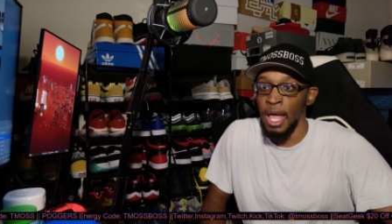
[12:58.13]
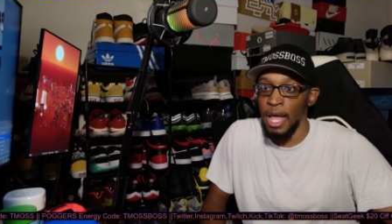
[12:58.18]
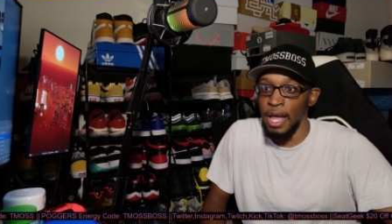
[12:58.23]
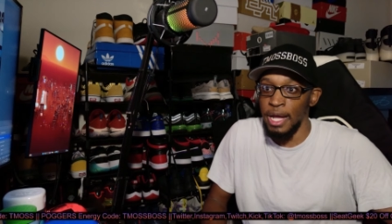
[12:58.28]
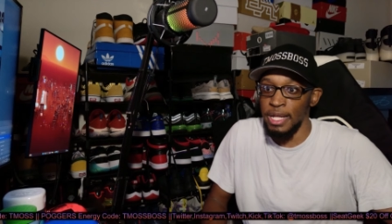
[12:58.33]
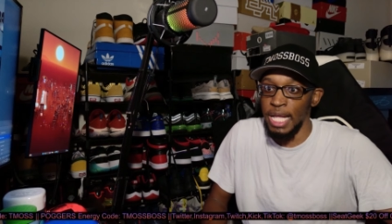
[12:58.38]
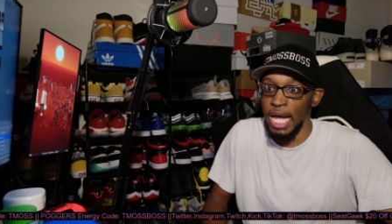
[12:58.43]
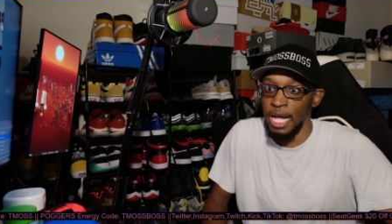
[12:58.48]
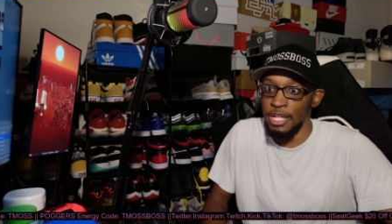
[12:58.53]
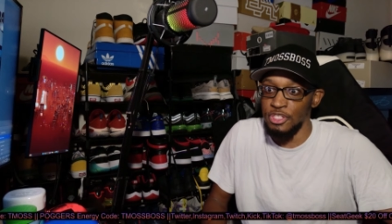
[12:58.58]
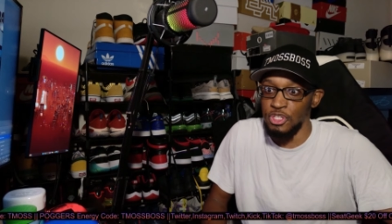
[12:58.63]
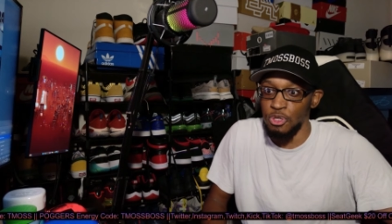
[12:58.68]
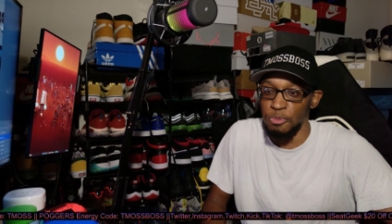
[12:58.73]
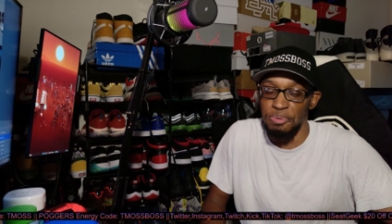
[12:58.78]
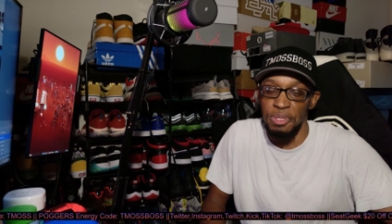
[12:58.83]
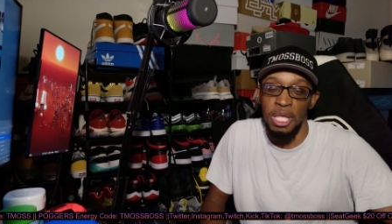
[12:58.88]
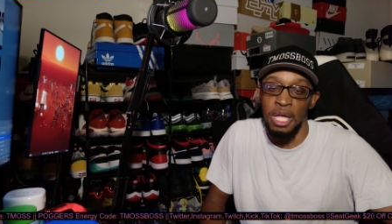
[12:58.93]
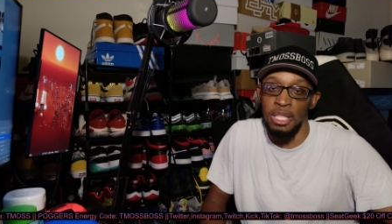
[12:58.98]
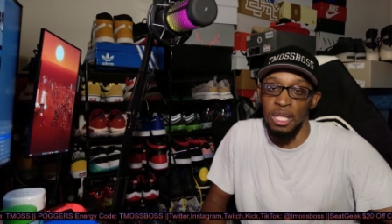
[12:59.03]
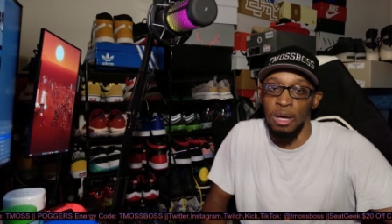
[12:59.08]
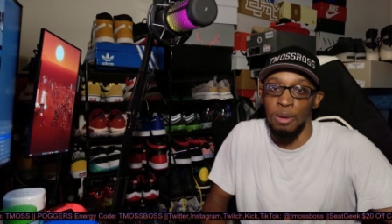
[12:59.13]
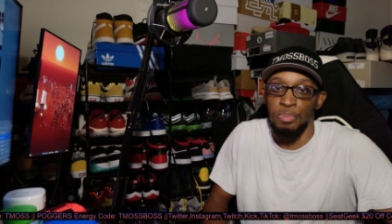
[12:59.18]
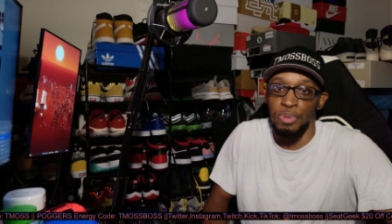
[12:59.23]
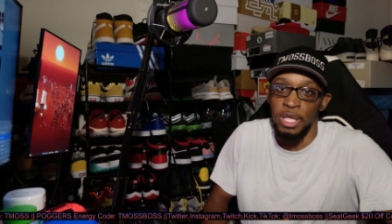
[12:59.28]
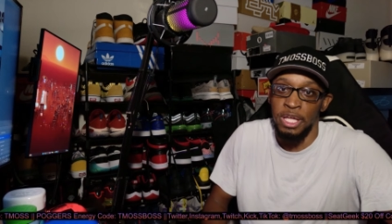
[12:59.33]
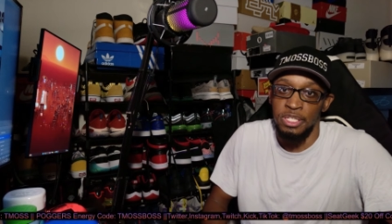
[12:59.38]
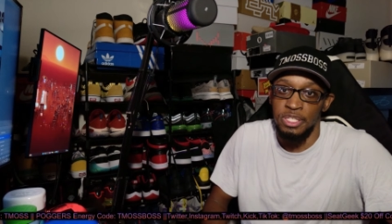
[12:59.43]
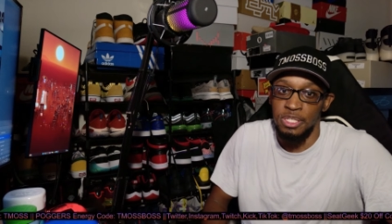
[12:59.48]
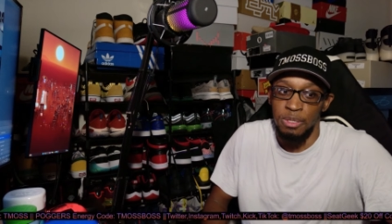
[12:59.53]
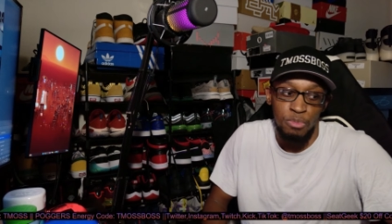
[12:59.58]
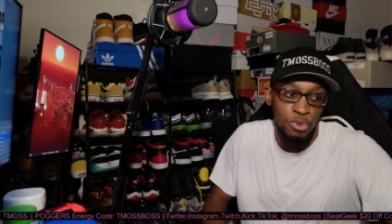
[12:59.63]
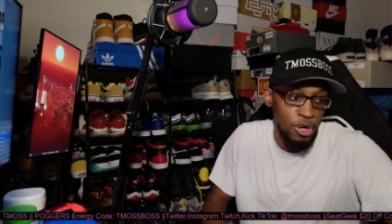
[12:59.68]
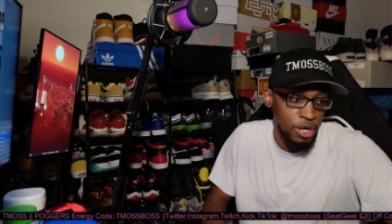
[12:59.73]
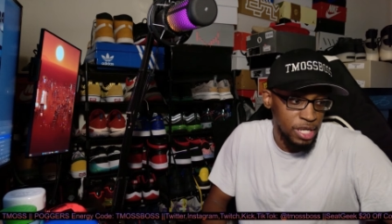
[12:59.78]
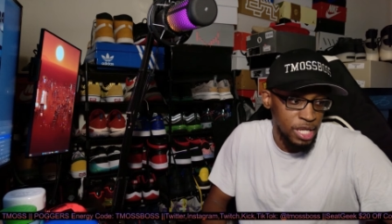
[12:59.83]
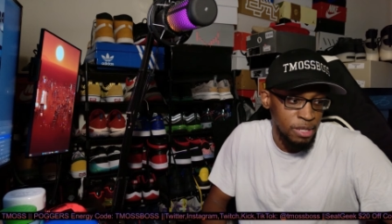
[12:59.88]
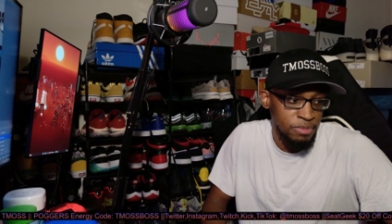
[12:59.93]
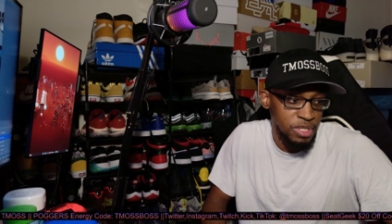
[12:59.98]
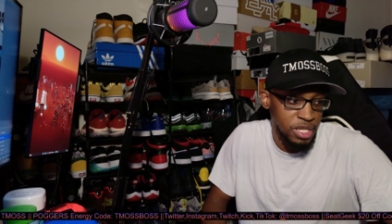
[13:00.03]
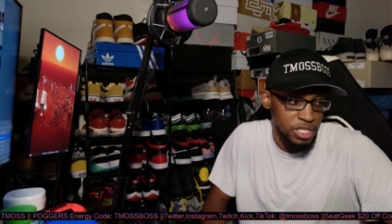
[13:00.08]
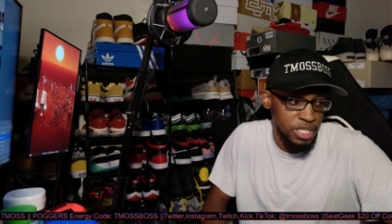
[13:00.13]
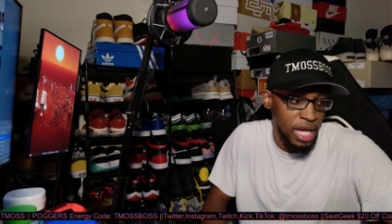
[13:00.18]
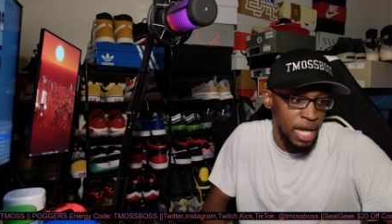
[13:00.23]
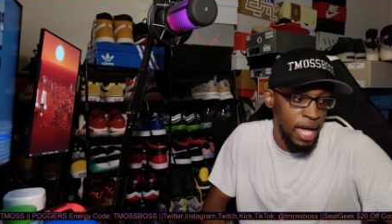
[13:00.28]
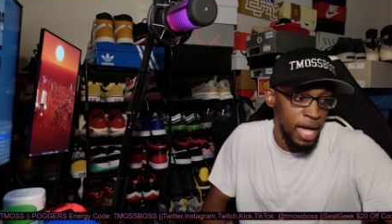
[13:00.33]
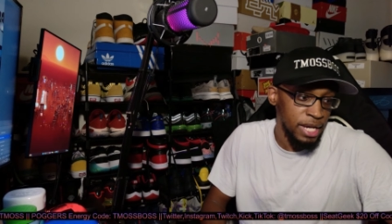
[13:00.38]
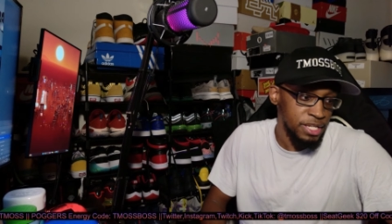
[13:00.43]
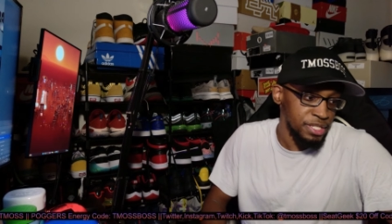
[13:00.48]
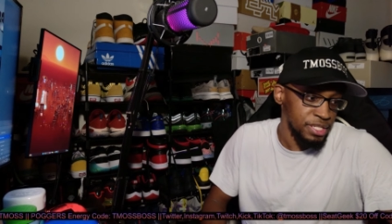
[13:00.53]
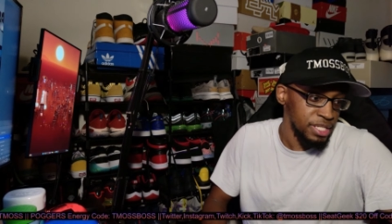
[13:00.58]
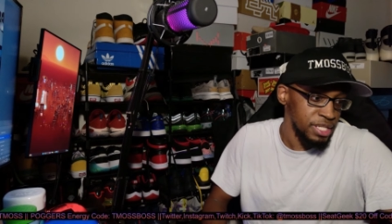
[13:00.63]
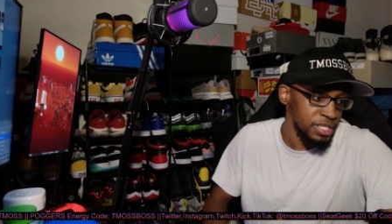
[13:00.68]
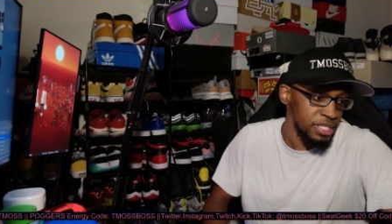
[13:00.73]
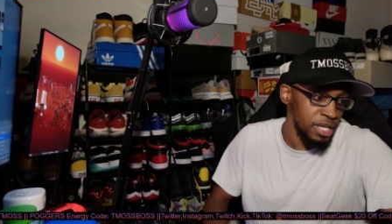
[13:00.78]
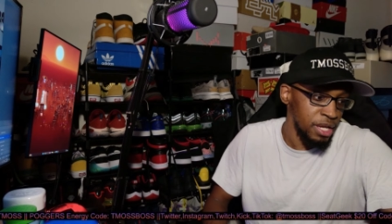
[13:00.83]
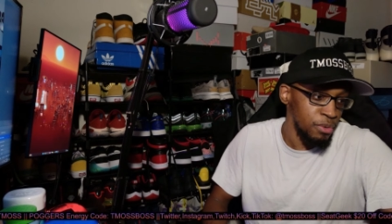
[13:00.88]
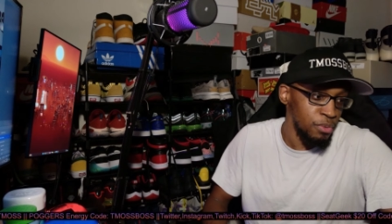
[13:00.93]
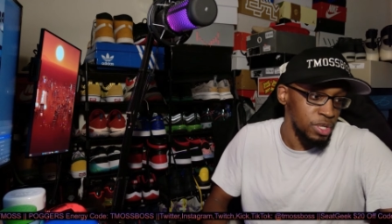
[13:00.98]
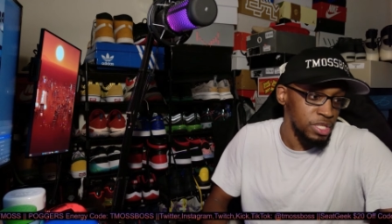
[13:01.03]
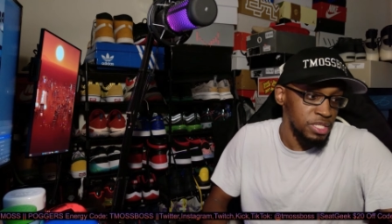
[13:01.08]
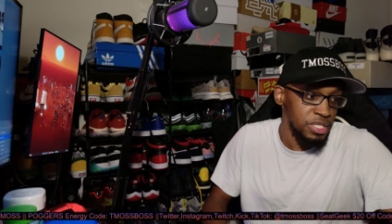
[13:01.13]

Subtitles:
And I do plan on playing some more games because I actually did want to